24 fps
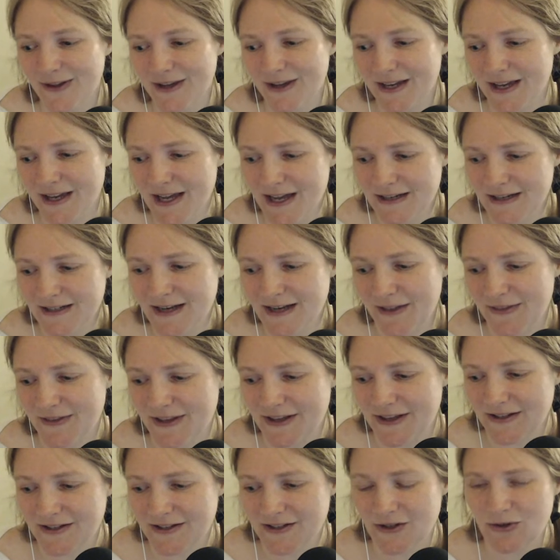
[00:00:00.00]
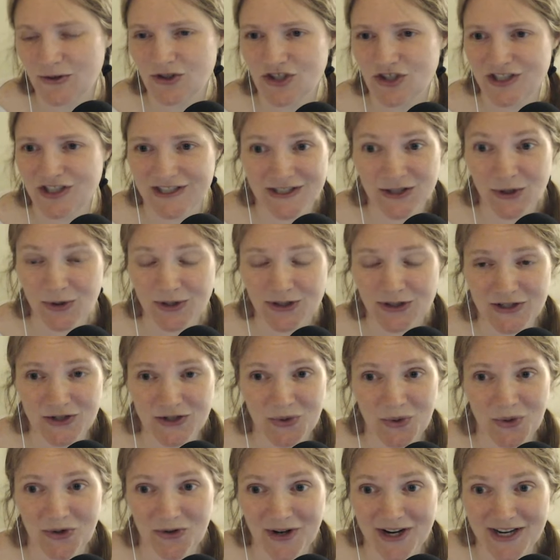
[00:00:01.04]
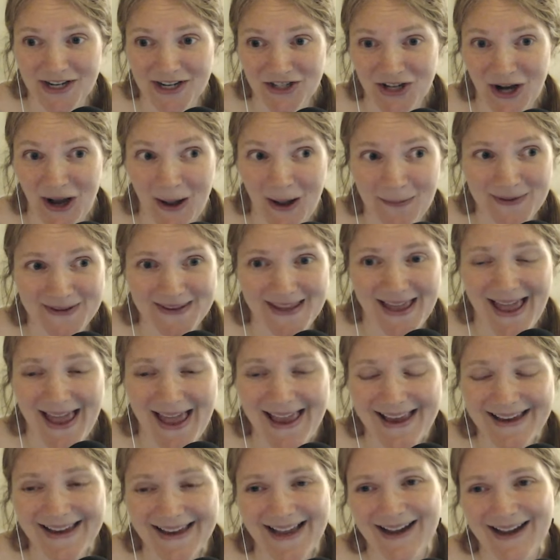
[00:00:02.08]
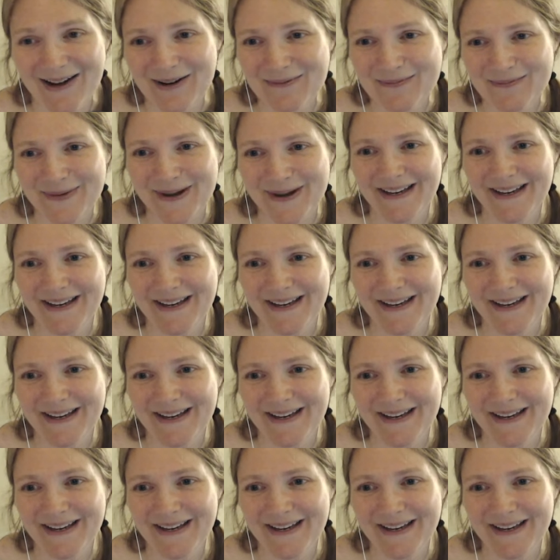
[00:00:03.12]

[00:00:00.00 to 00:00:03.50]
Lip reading: Like, not that she still didn't do a great job in the hangout,